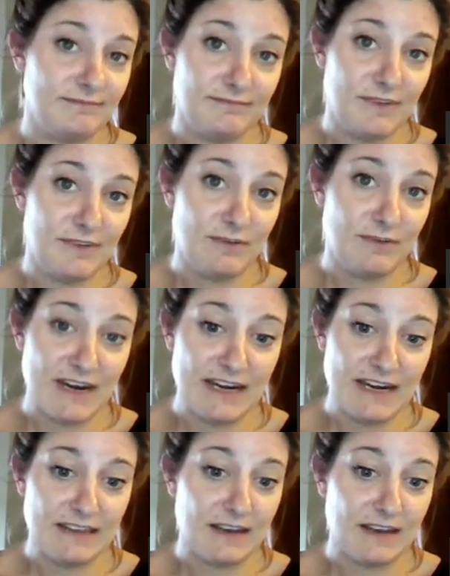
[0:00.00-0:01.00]
doing
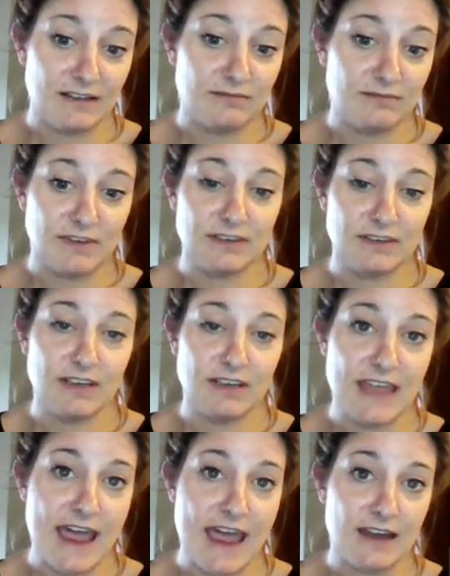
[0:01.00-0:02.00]
anything to
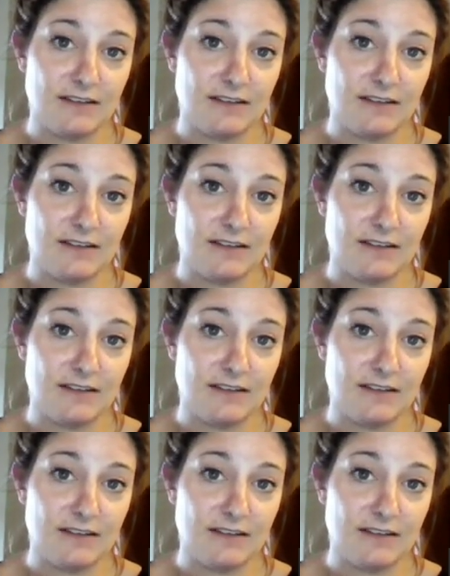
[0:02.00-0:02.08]
that.